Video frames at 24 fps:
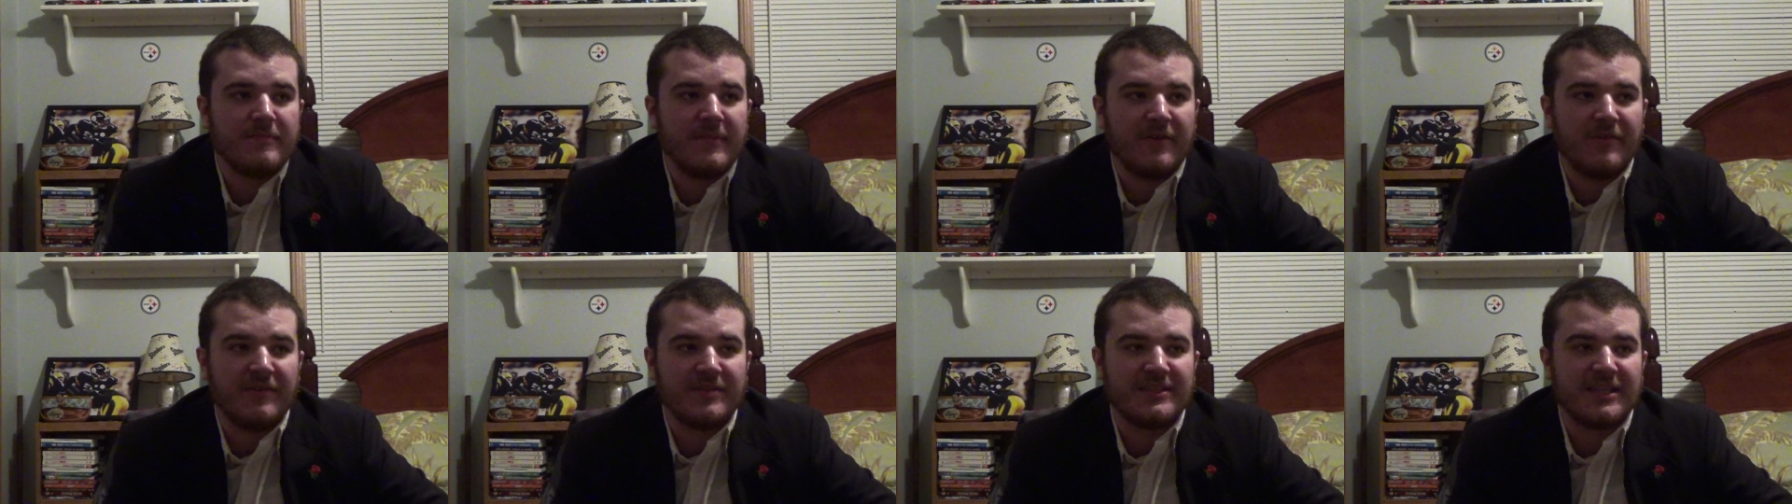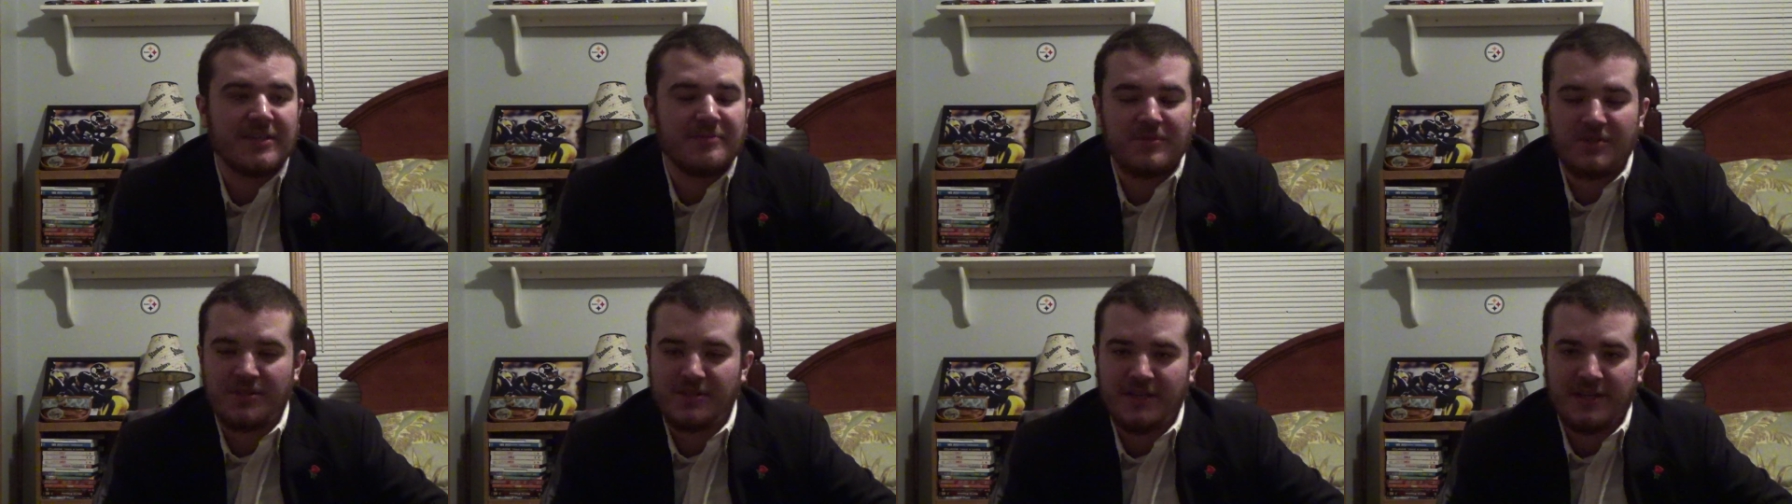Every
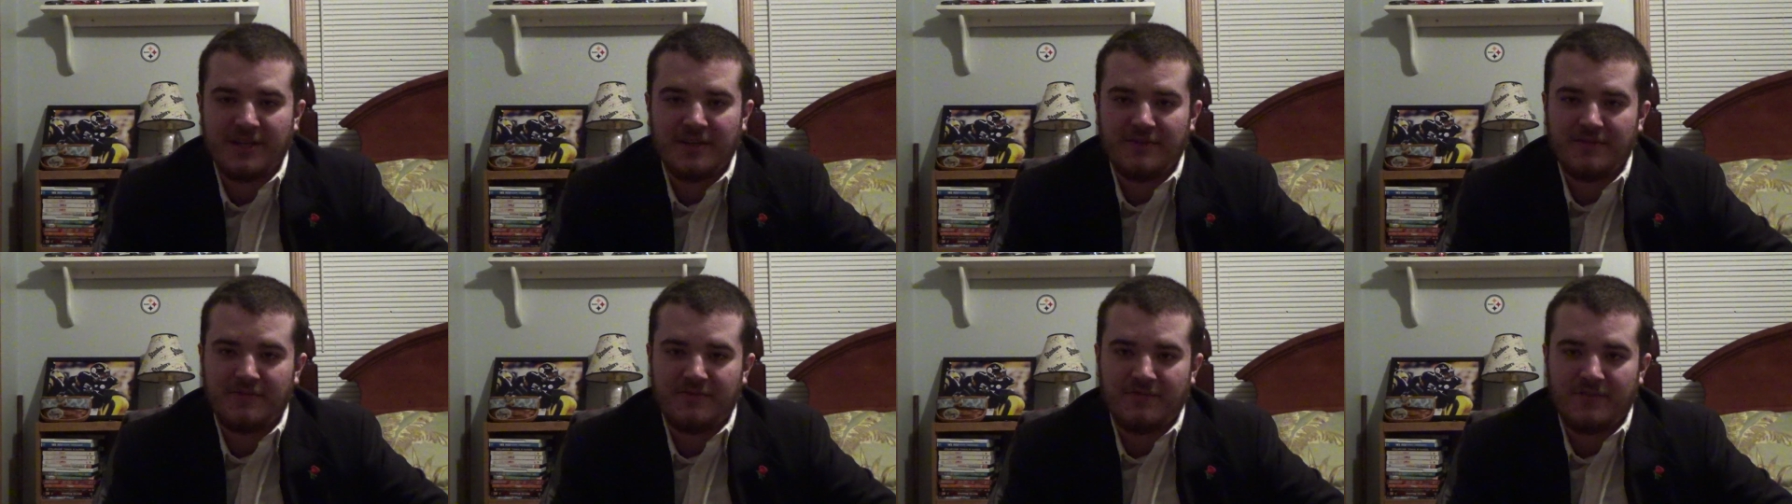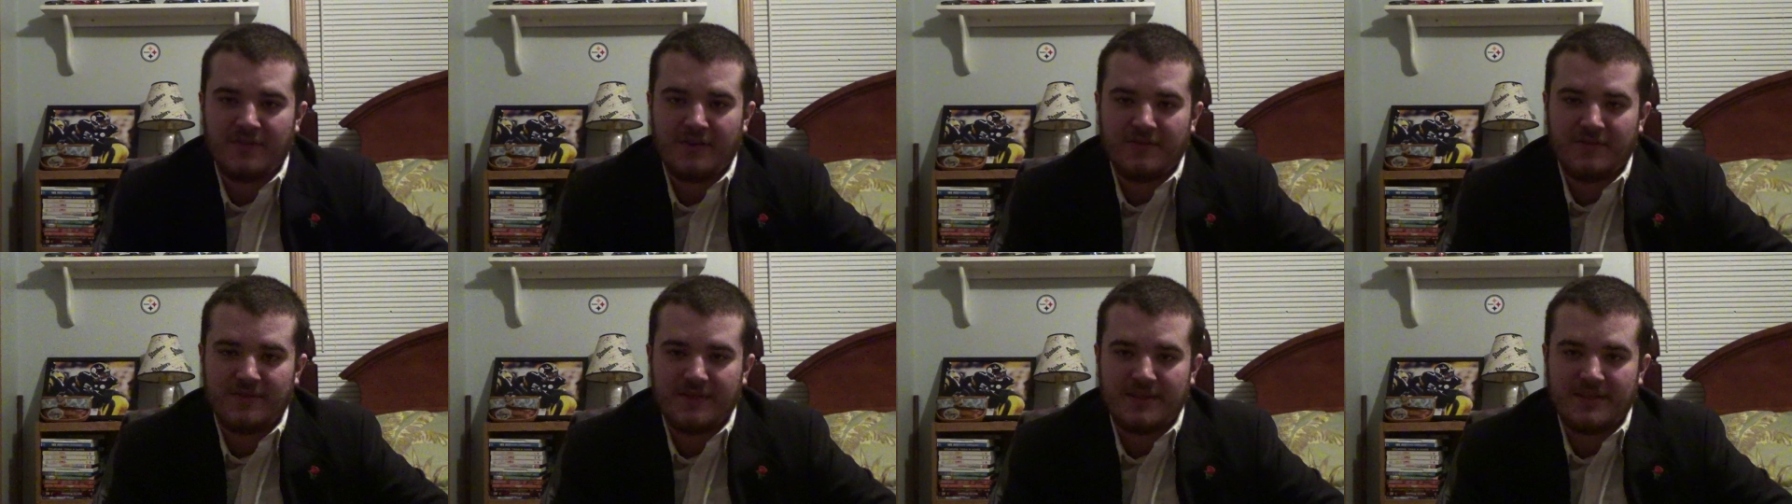time you get in
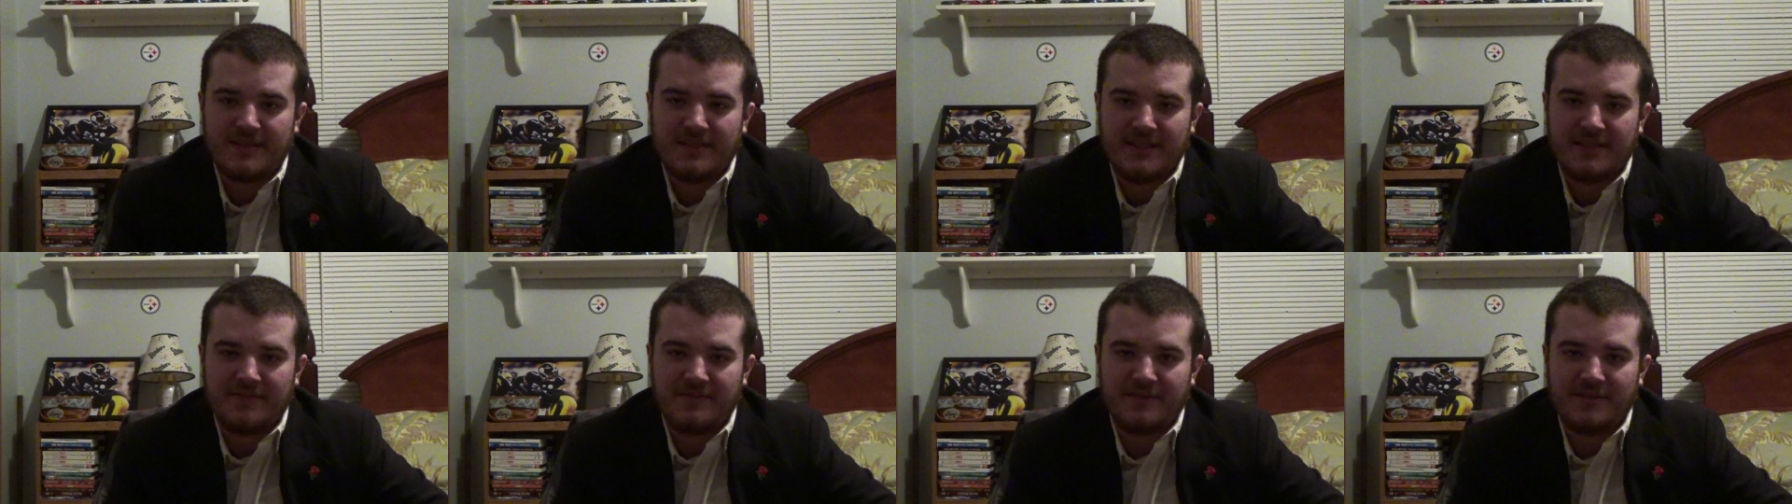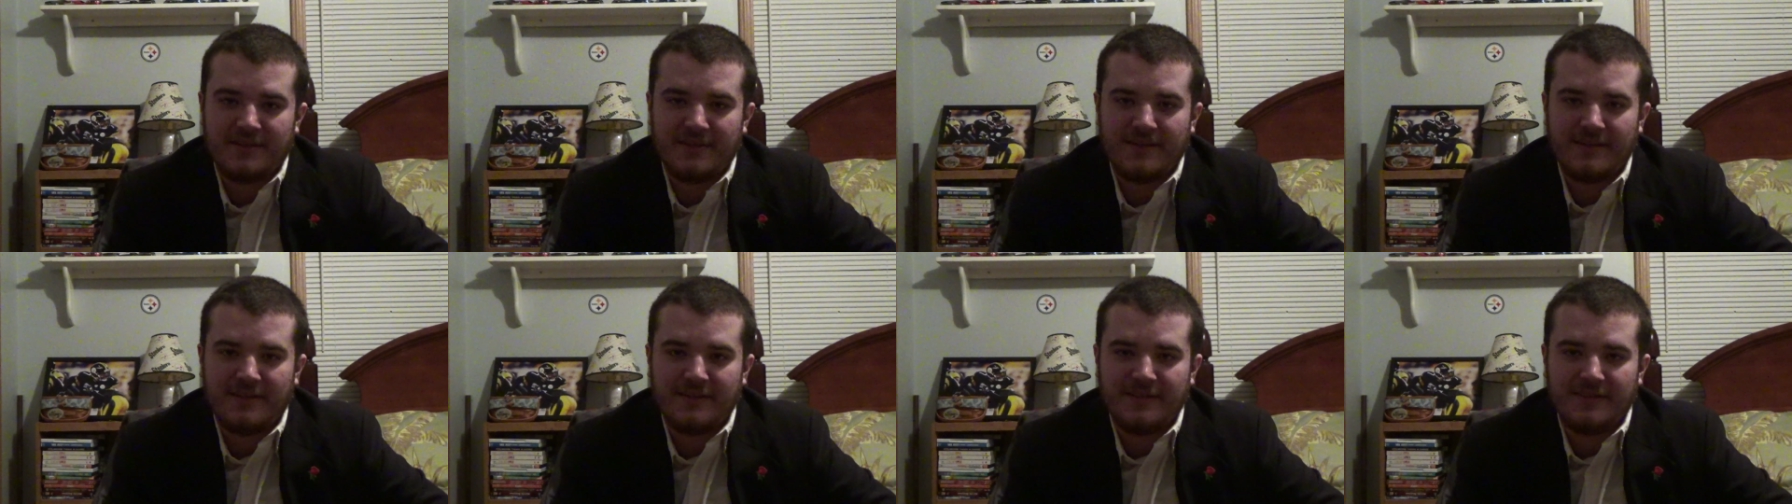front of the
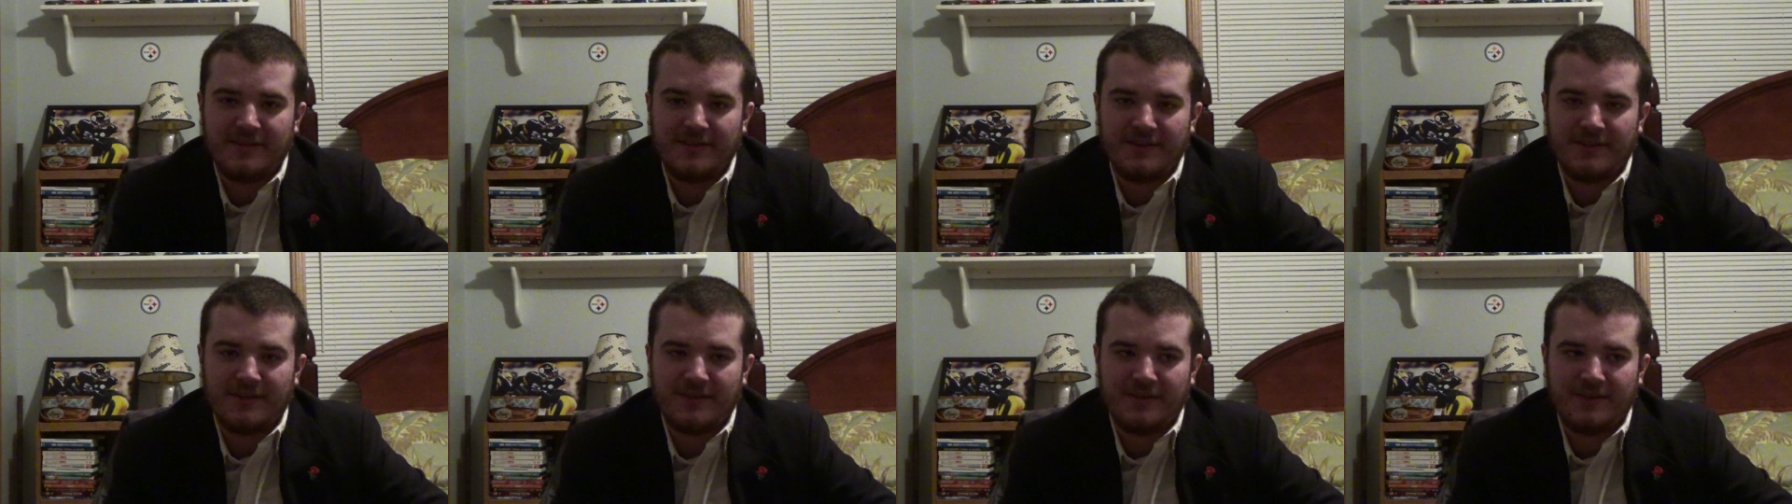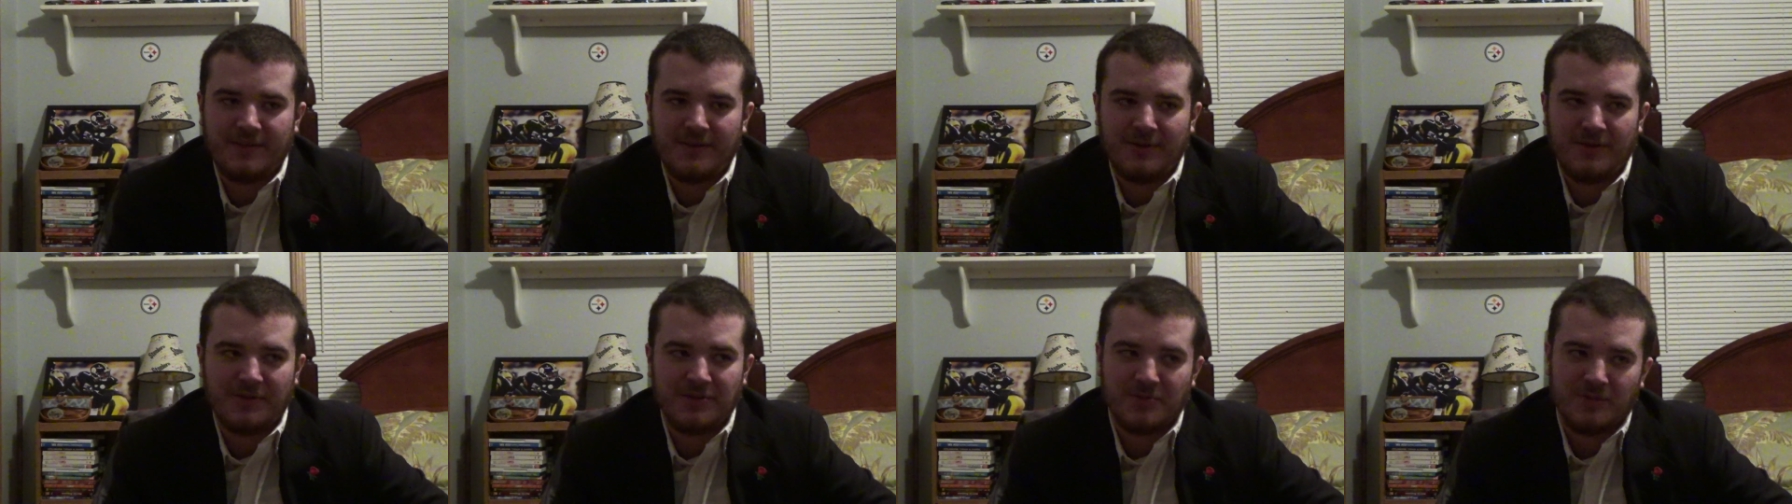TV, you know,
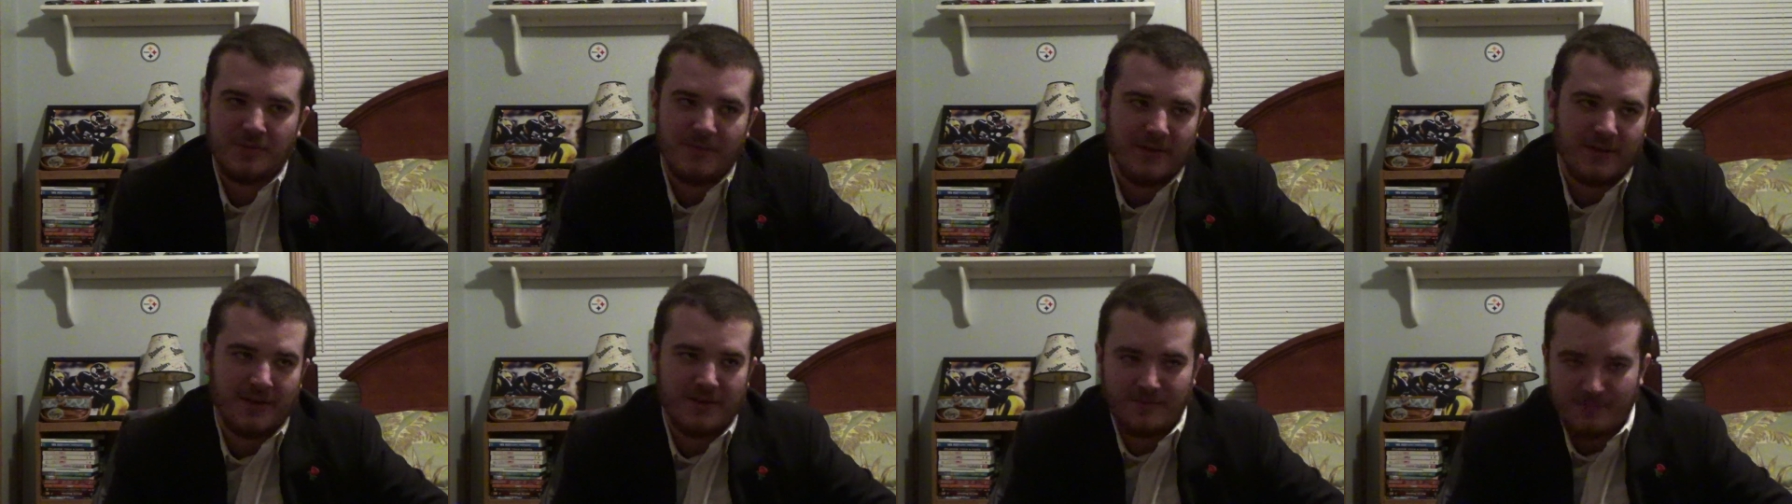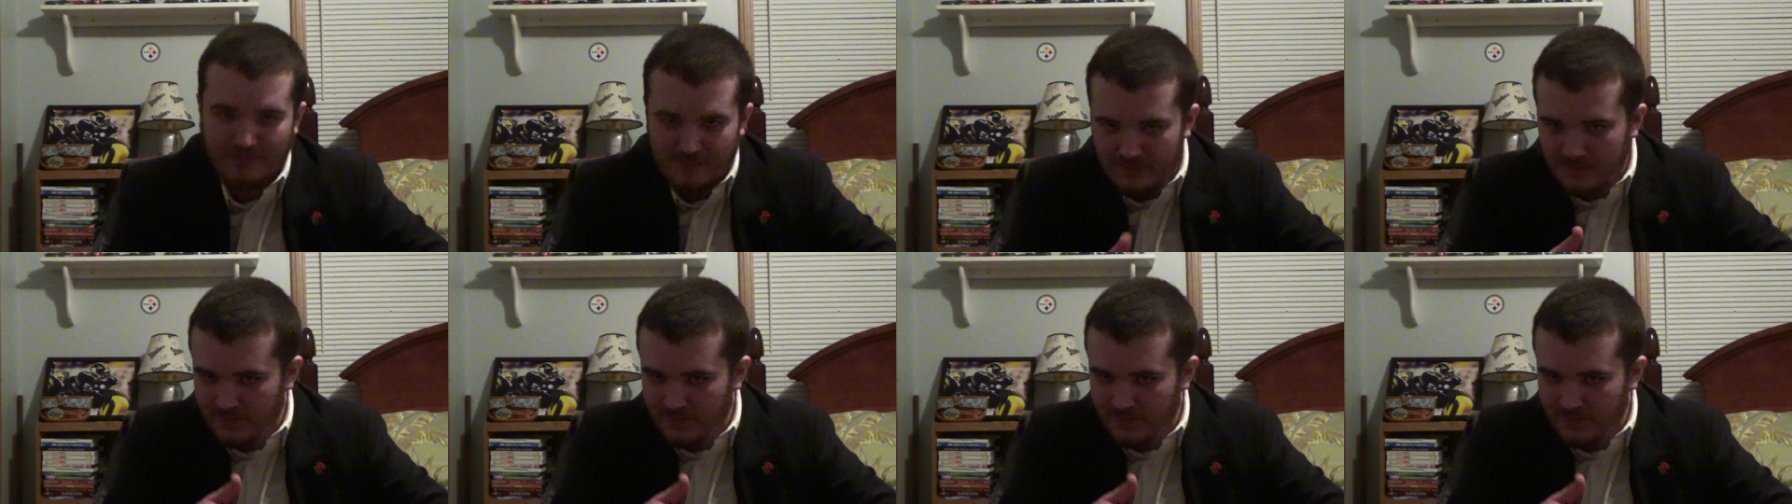he'd always be like,